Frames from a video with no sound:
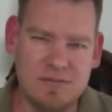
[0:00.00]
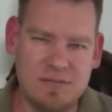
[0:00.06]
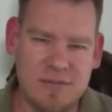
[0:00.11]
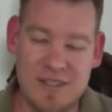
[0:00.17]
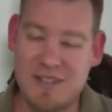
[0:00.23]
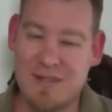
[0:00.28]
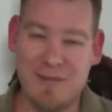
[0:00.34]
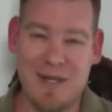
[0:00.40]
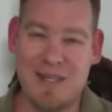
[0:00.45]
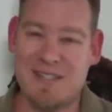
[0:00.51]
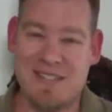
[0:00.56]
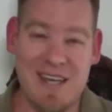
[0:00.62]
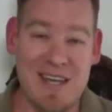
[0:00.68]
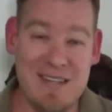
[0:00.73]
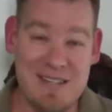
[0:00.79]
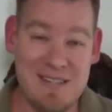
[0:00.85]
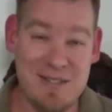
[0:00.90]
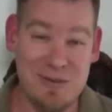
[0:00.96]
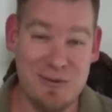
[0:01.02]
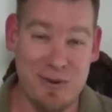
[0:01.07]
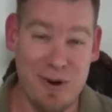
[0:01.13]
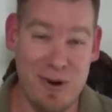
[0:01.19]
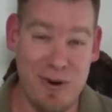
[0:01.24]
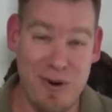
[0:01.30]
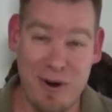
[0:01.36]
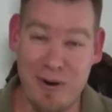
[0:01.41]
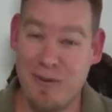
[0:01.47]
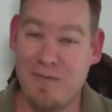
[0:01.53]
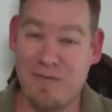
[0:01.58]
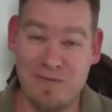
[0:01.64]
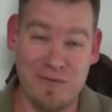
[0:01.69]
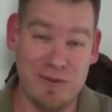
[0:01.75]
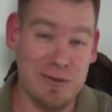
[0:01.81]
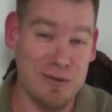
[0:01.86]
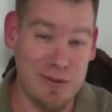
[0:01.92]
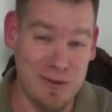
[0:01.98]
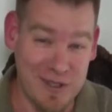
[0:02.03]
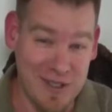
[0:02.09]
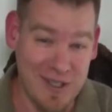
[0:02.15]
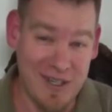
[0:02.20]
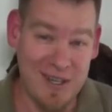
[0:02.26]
Doesn't it make sense to grow our own food